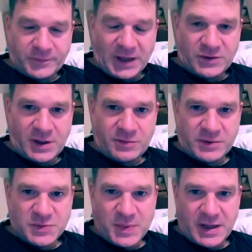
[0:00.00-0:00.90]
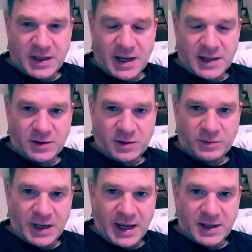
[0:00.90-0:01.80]
Generally speaking, I don't
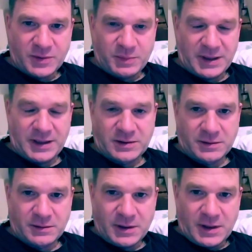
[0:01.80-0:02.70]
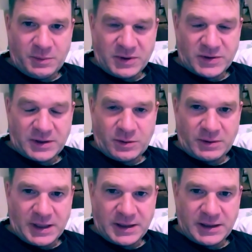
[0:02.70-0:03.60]
like meat. Because I don't
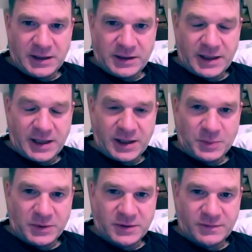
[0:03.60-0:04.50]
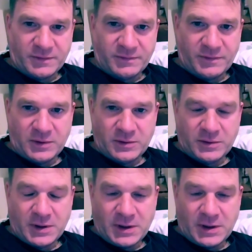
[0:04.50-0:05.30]
like killing animals for food.